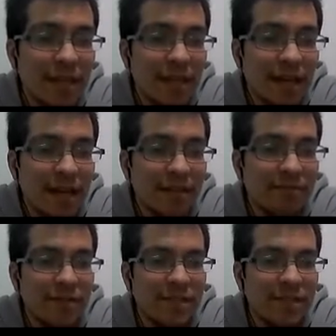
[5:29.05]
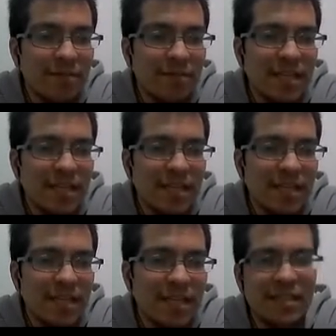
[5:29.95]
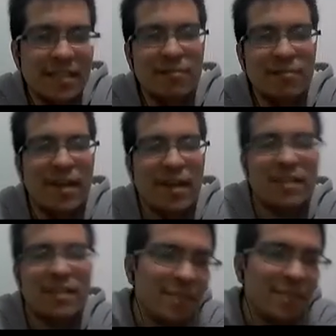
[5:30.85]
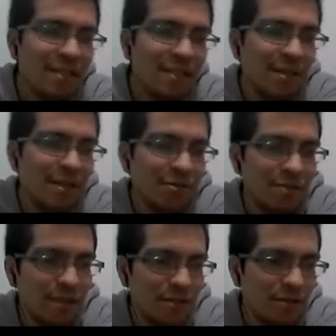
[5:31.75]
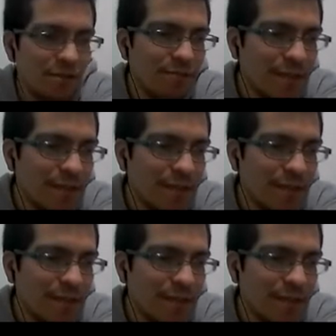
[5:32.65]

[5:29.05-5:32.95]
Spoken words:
And the first MJD is the same of last MJD because there is only one.